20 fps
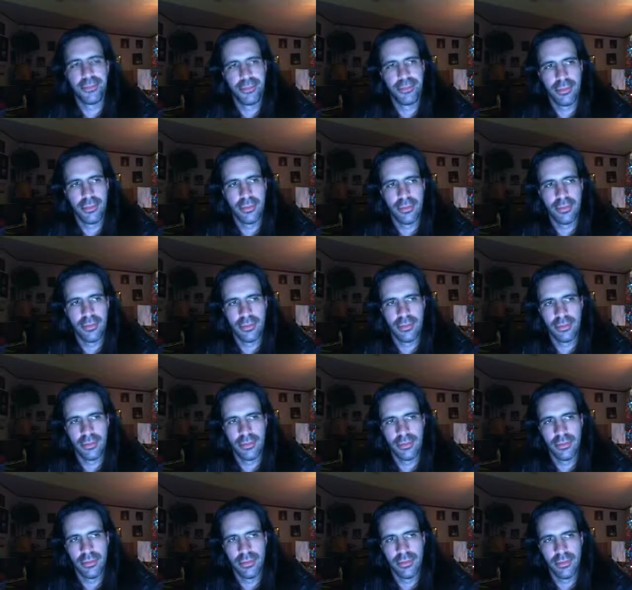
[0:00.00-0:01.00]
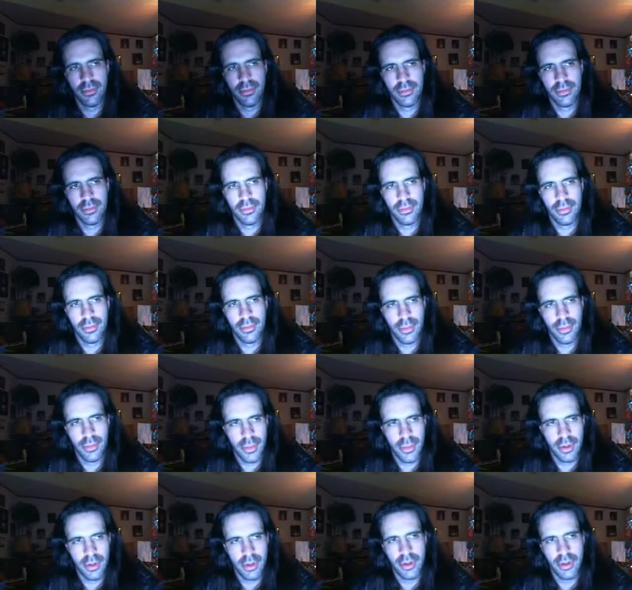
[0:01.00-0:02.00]

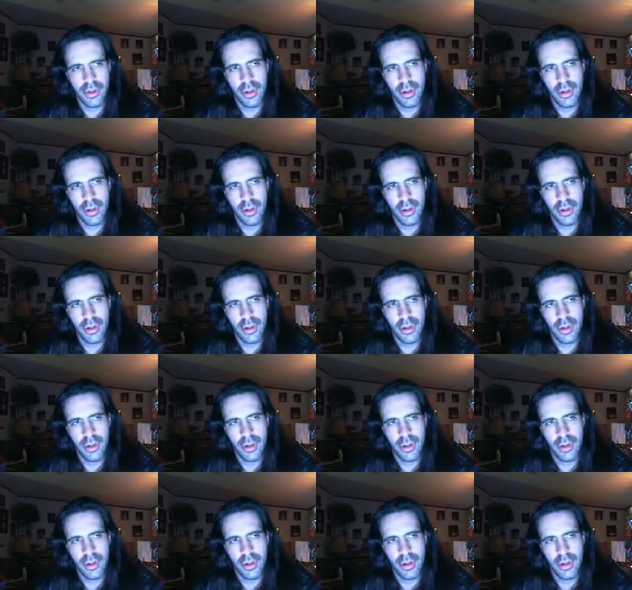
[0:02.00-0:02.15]
(silence)